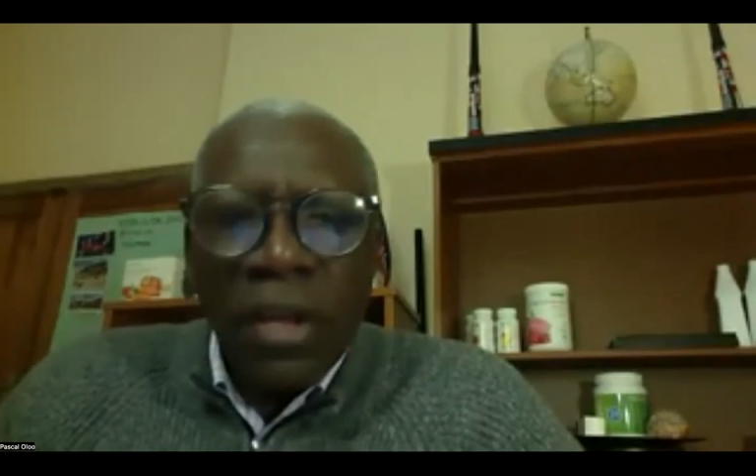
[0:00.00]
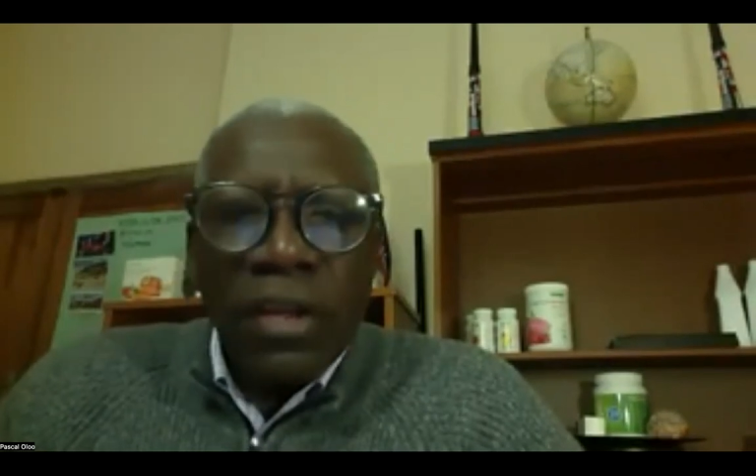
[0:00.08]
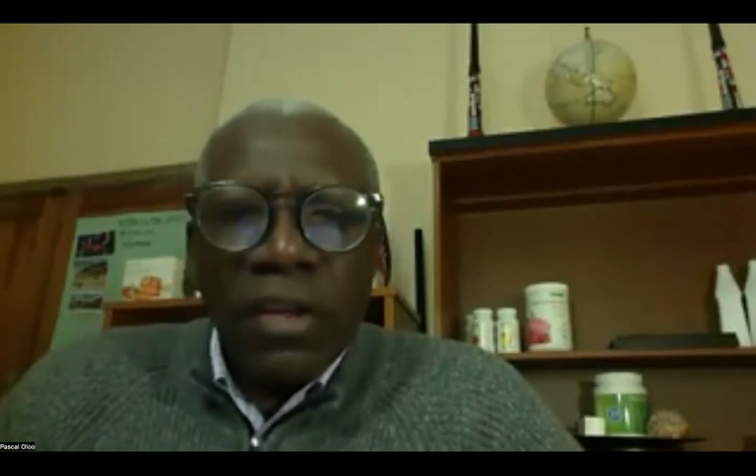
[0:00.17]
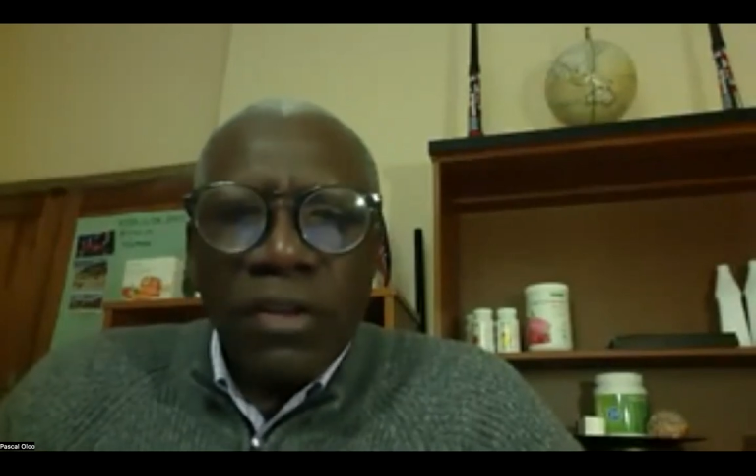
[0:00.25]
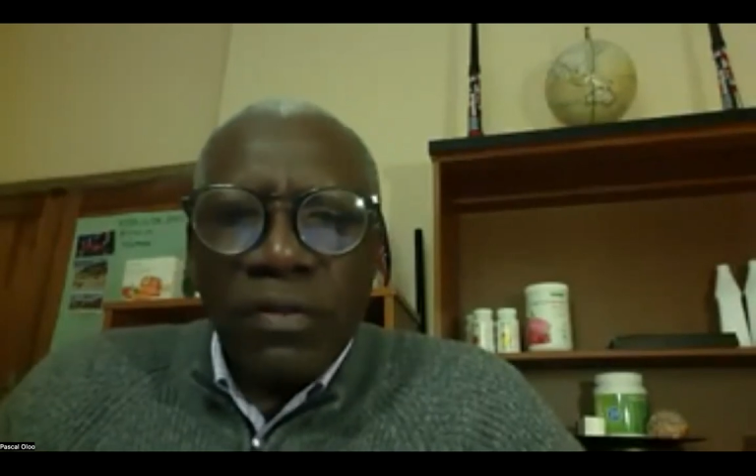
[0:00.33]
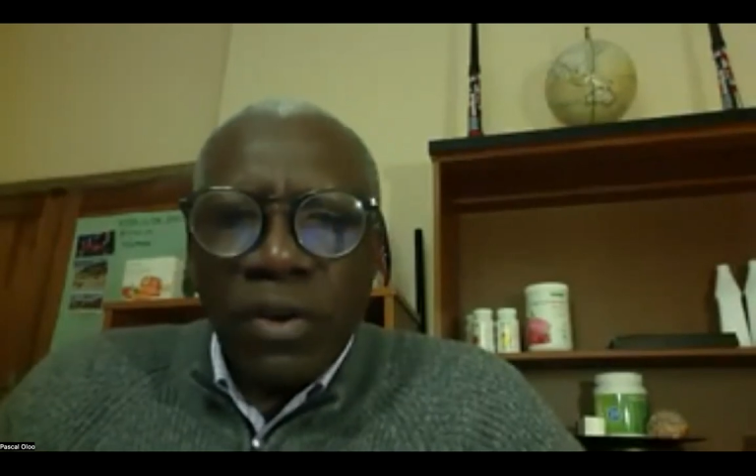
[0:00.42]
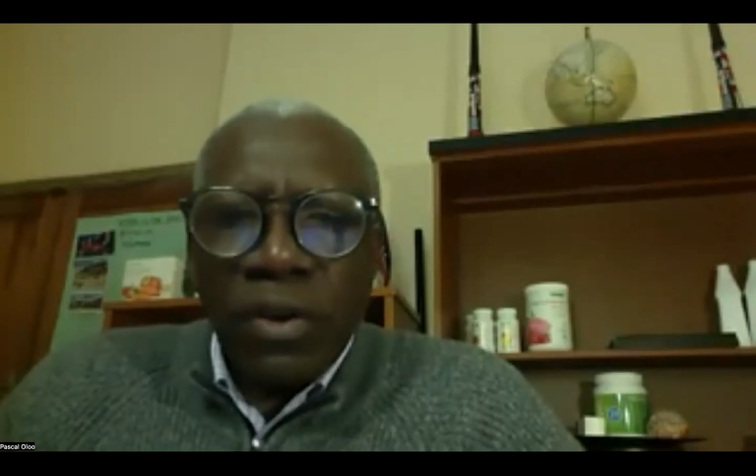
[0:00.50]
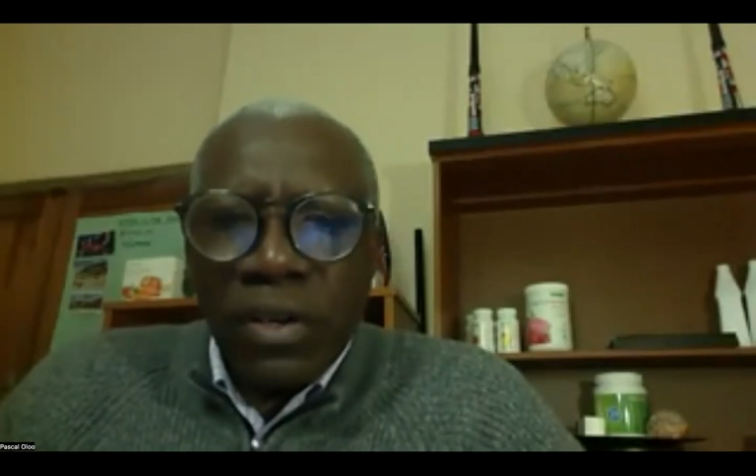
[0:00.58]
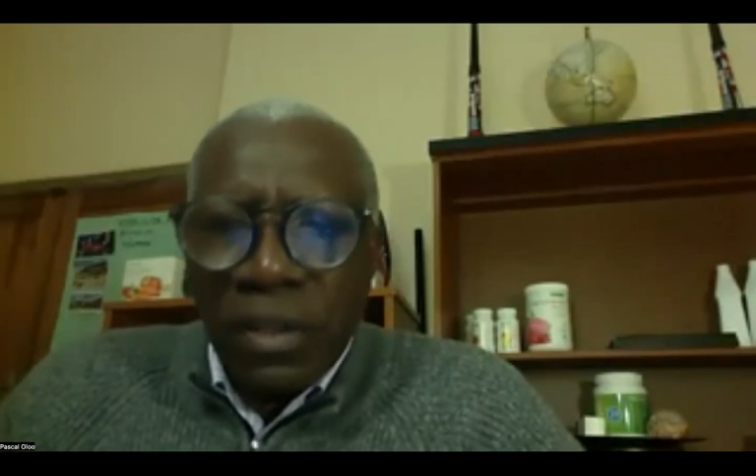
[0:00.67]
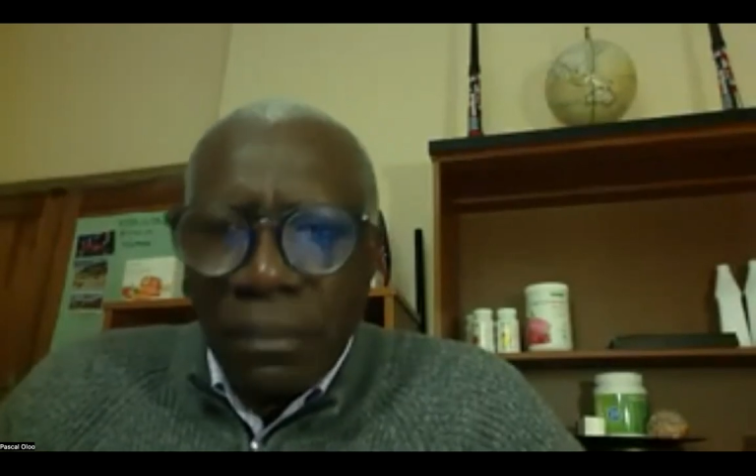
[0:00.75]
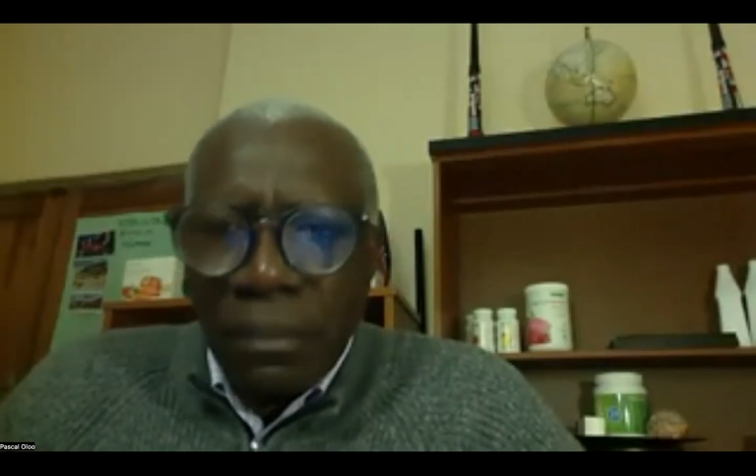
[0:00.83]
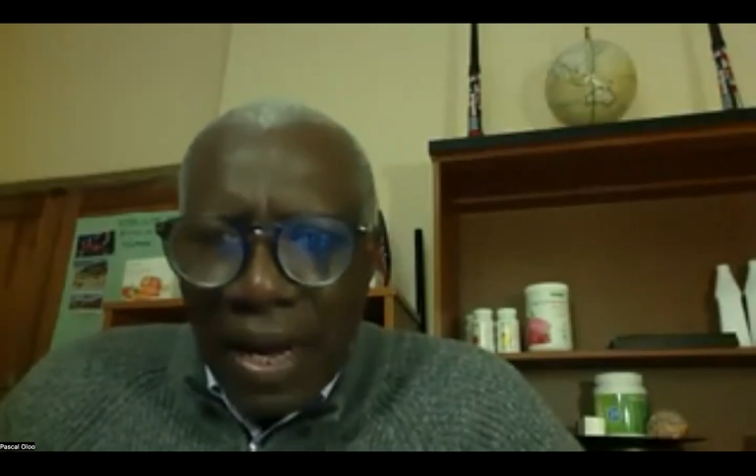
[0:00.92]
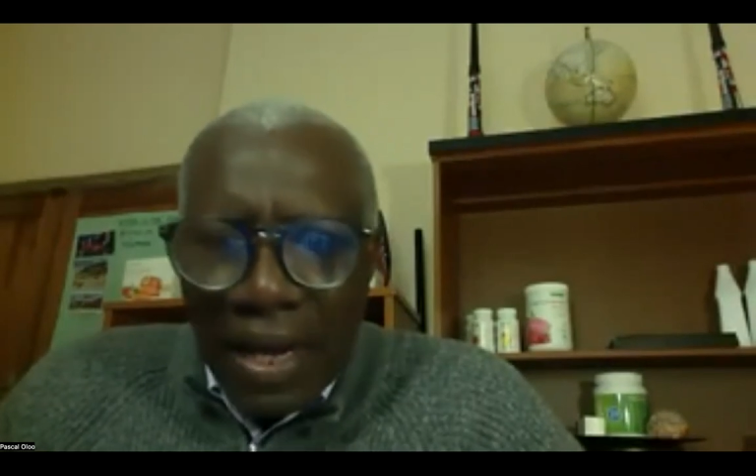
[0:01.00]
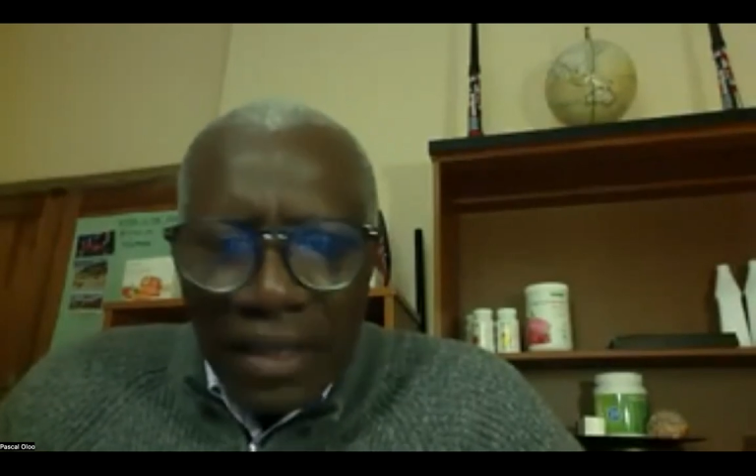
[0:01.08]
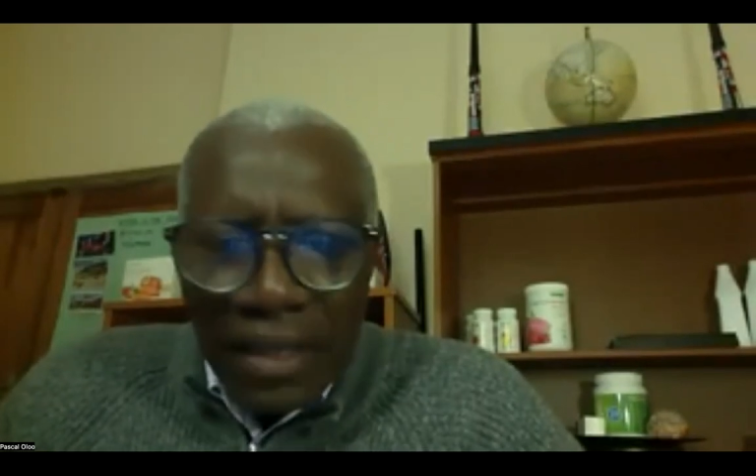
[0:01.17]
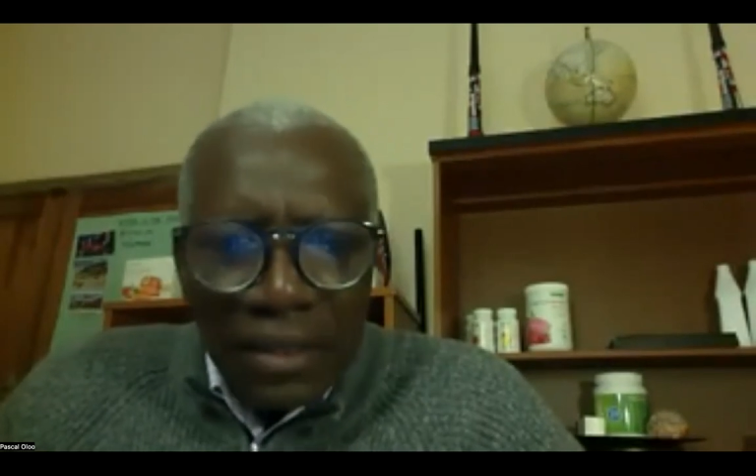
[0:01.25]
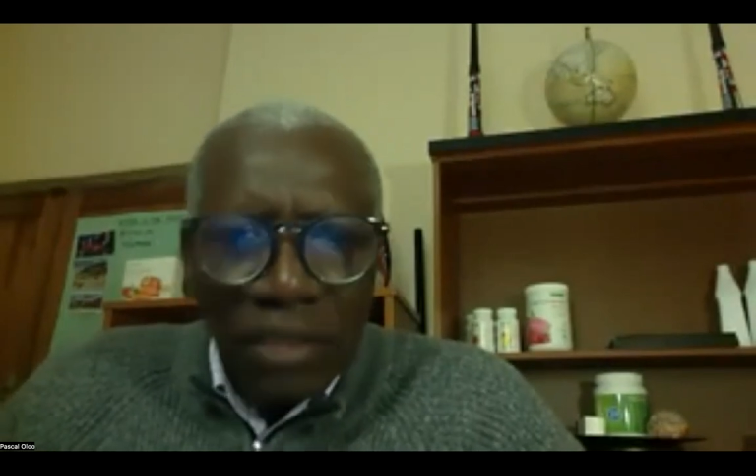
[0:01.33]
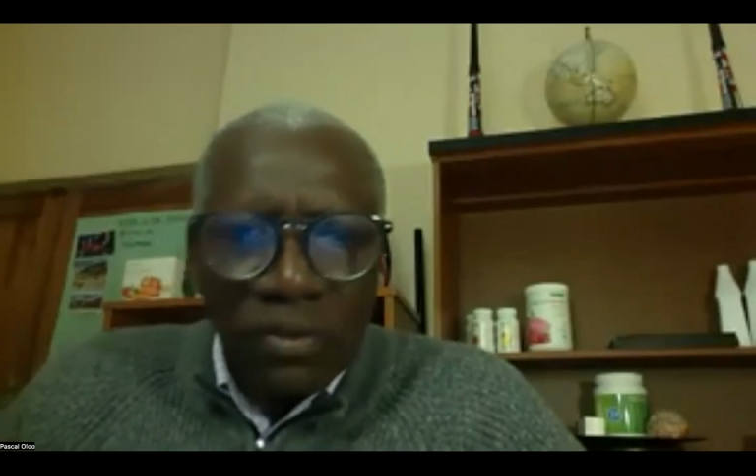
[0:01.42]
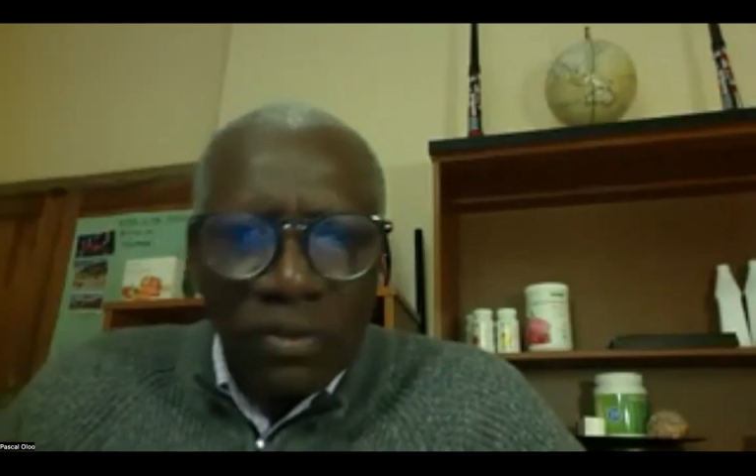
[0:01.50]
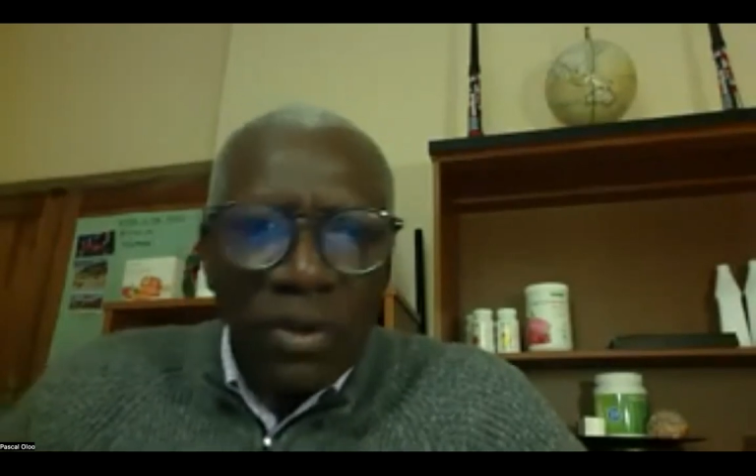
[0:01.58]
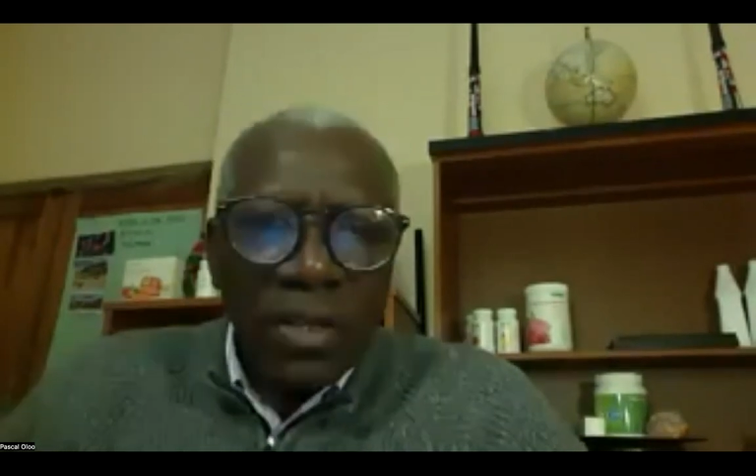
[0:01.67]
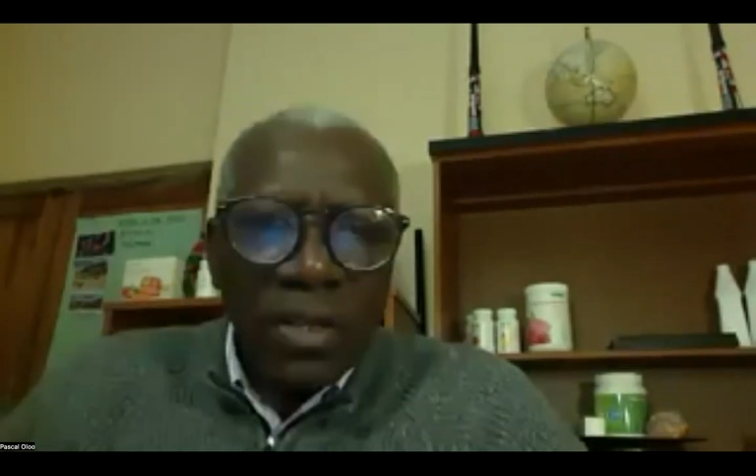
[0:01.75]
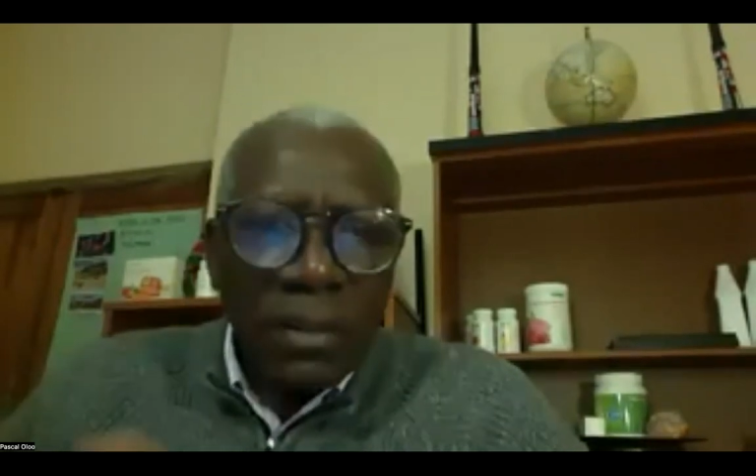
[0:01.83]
if you're in the bus, if you're in the